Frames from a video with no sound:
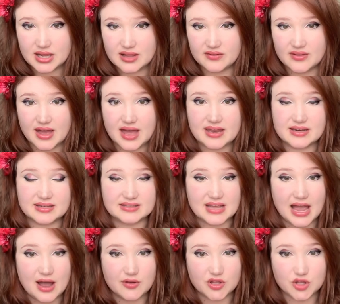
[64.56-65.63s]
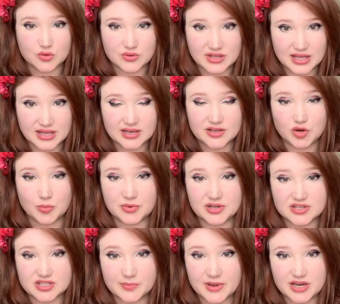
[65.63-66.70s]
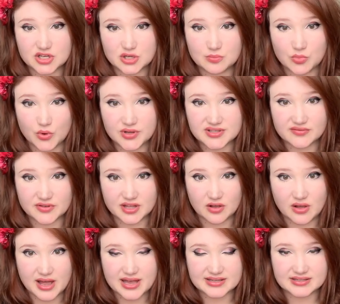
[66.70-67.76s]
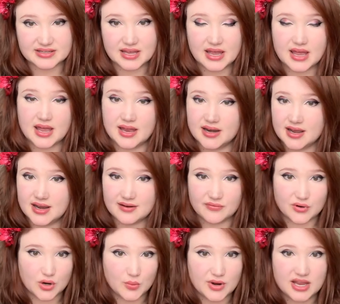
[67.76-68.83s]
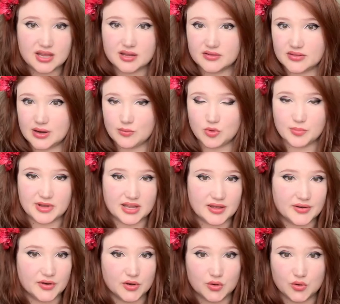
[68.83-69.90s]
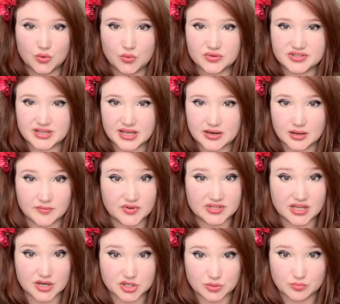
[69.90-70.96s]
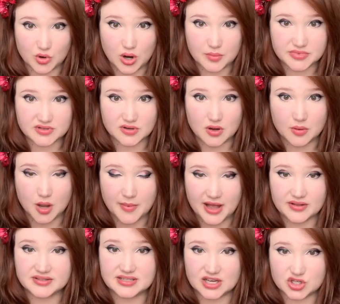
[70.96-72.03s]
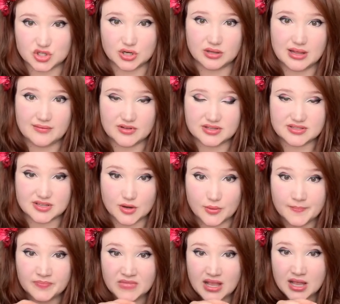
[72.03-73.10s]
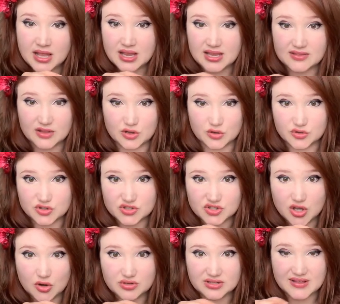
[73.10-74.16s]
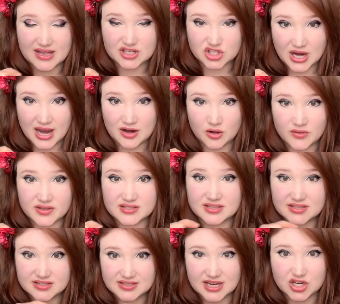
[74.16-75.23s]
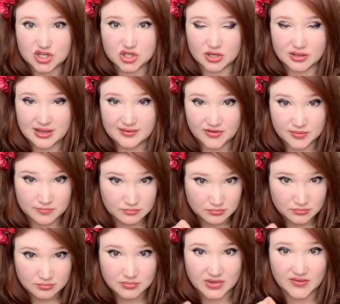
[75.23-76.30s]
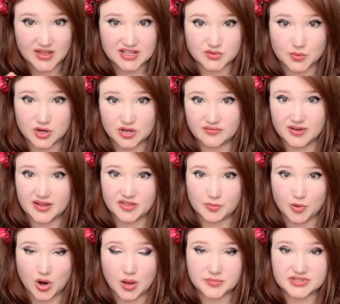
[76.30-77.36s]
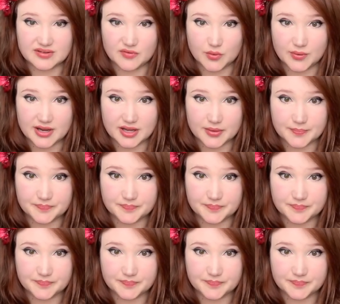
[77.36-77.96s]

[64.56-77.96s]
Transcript: That is how you get your participation points for the class. And every week there will be a new set of discussion prompts about Station 11. So you'll just go to that channel that says Station 11, and that's where you find the prompts every week.